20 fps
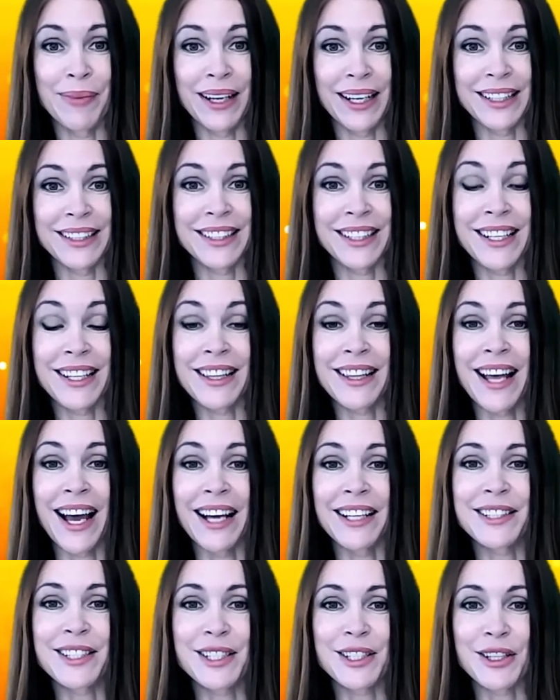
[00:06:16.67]
But
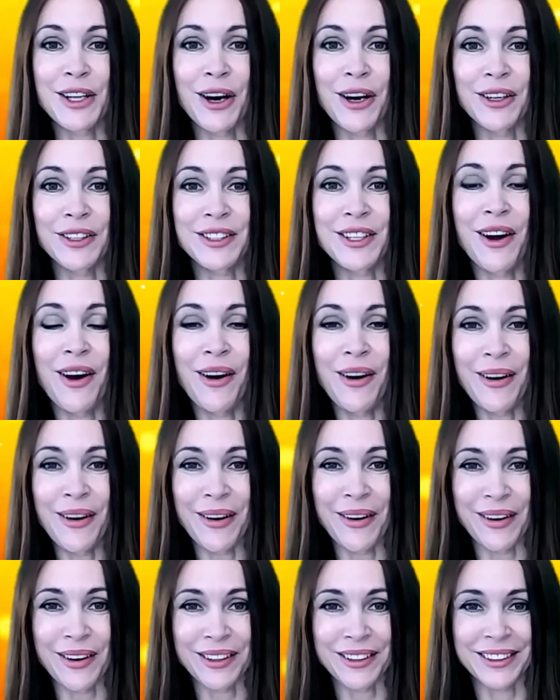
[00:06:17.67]
that's not
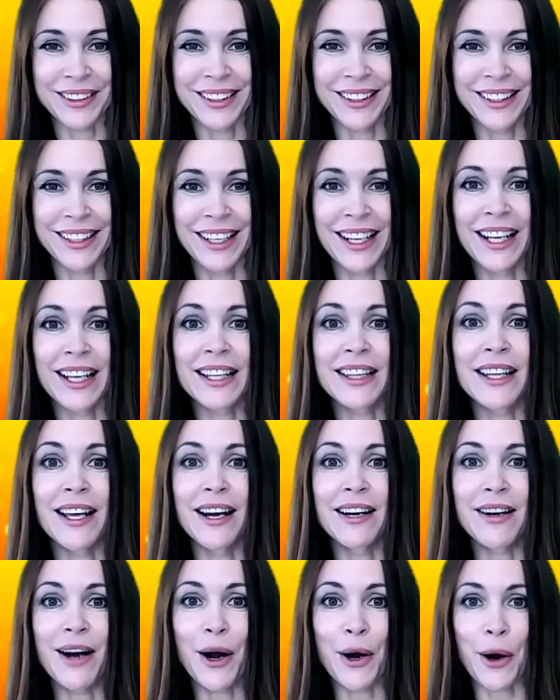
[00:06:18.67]
all.
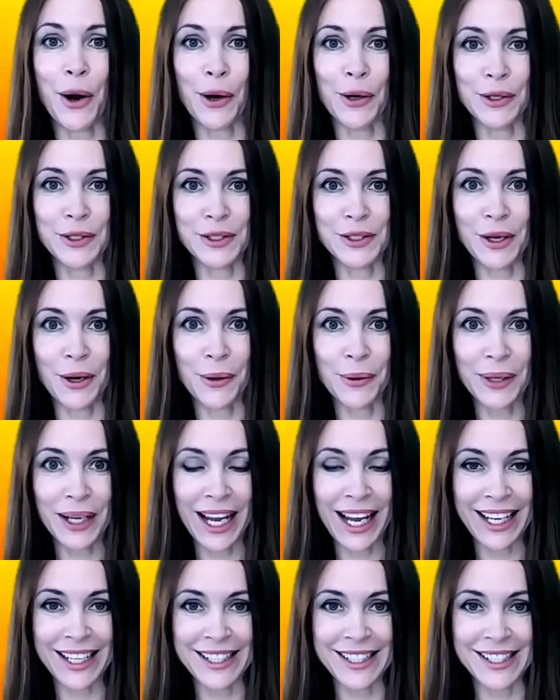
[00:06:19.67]
There are also
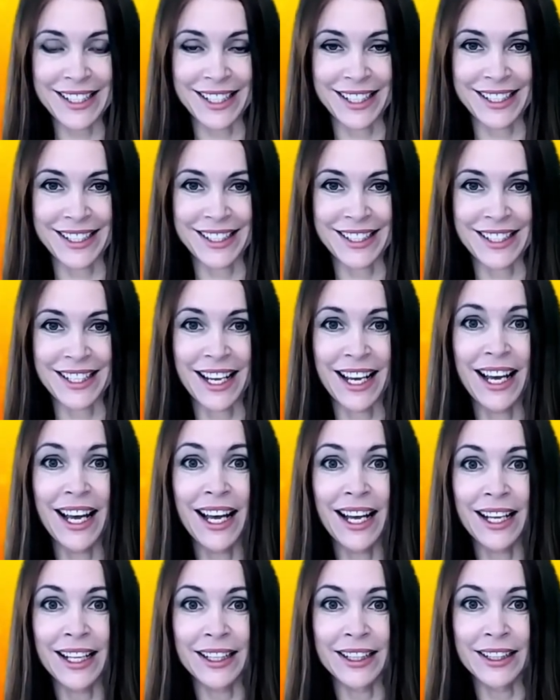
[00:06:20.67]
cases.
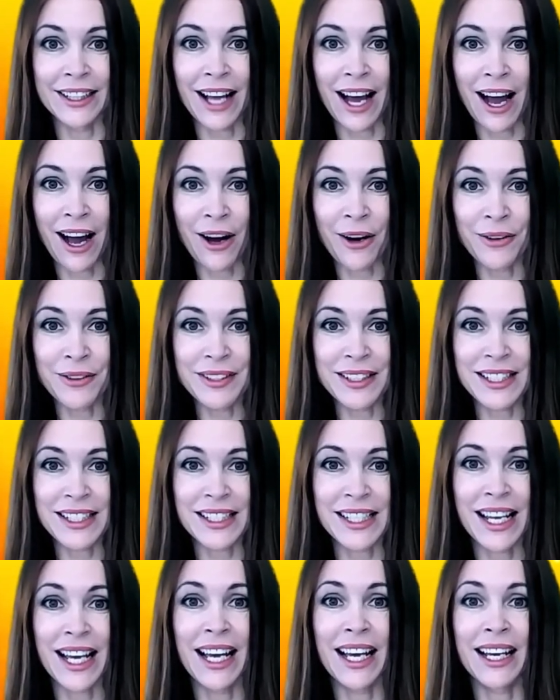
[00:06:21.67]

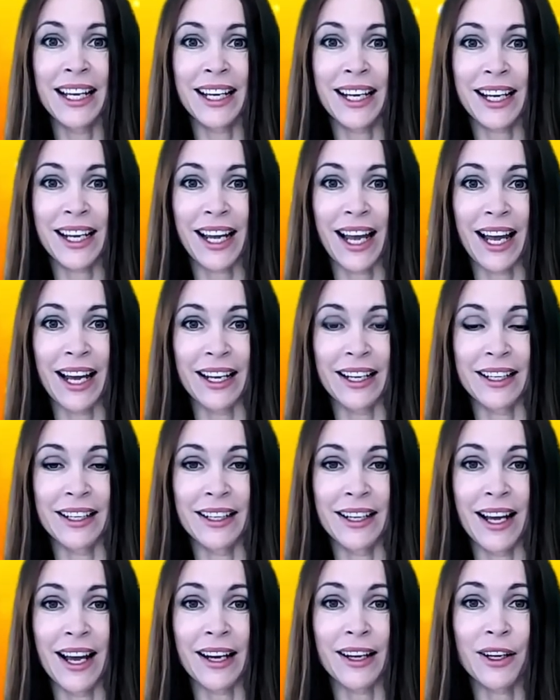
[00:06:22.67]
Nouns
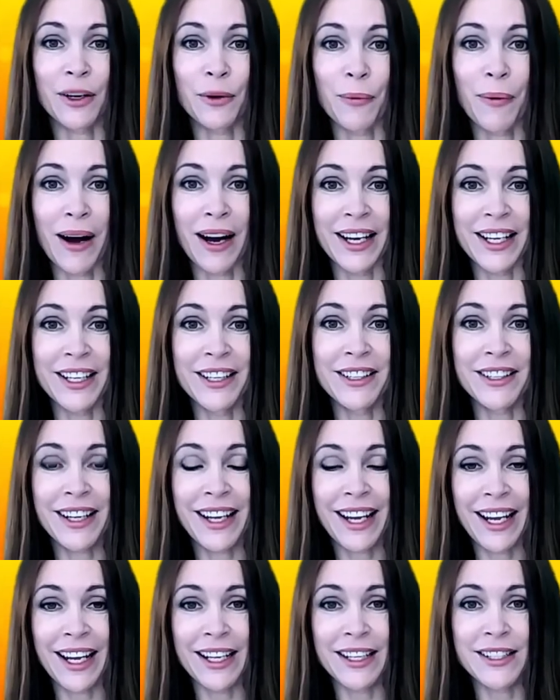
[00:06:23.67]
can acquire
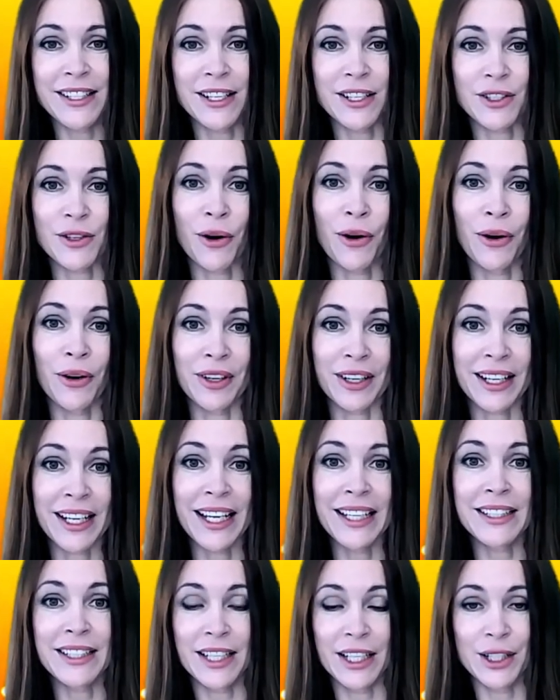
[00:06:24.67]
cases or
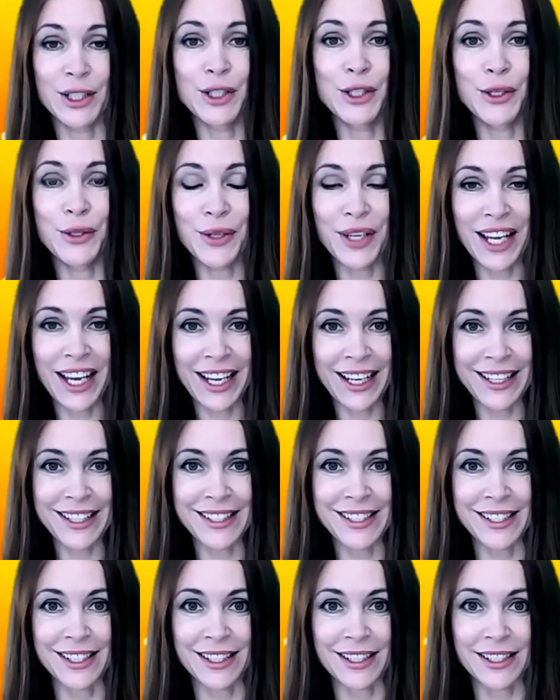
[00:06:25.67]
get into
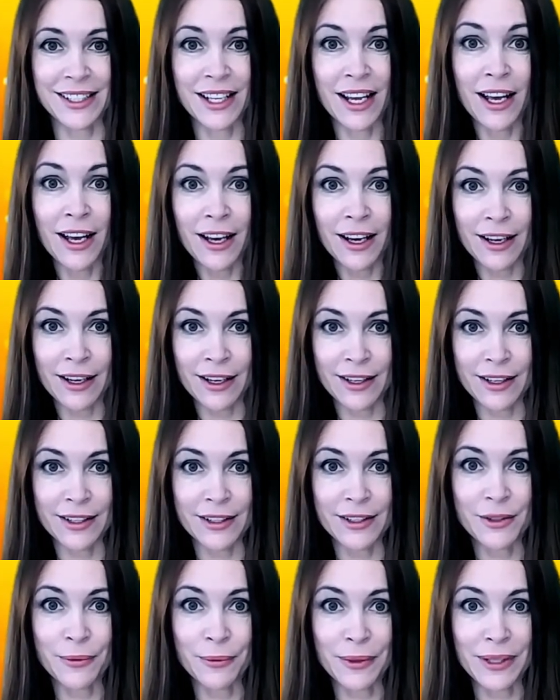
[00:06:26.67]
cases.
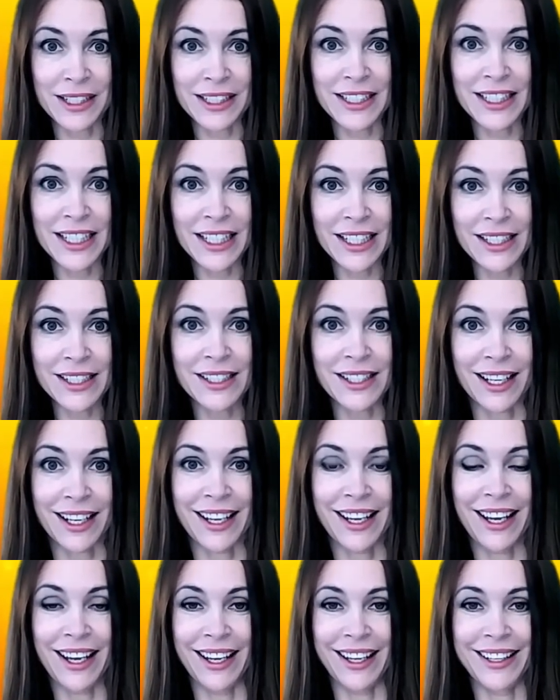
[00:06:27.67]
And what is a
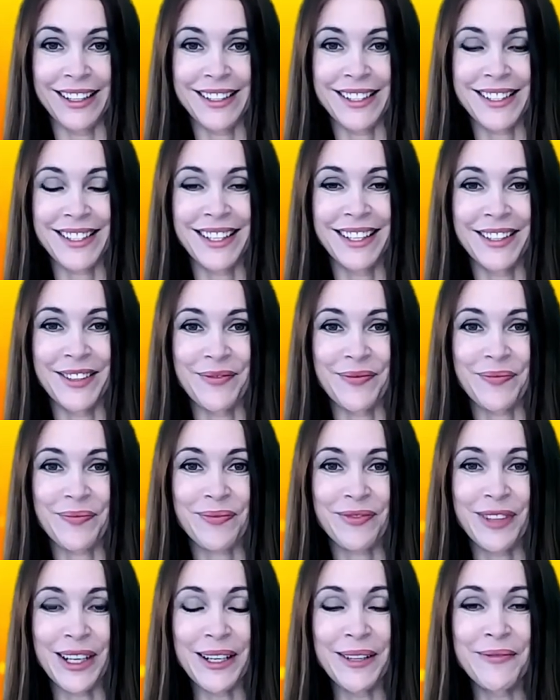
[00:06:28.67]
case?
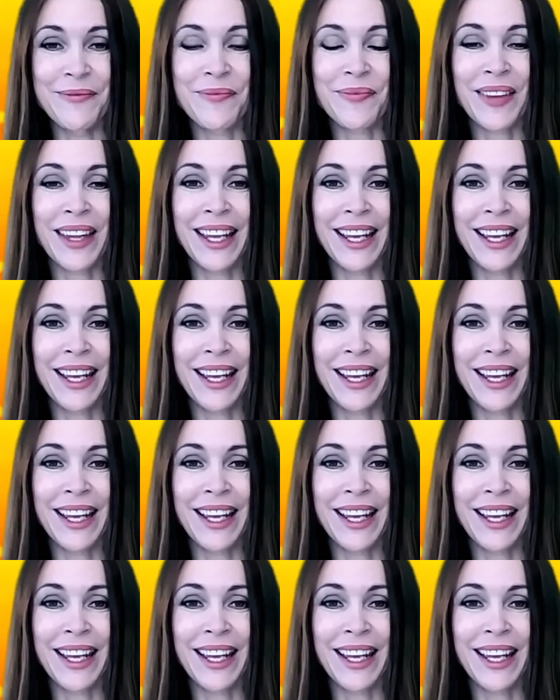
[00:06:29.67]
Well,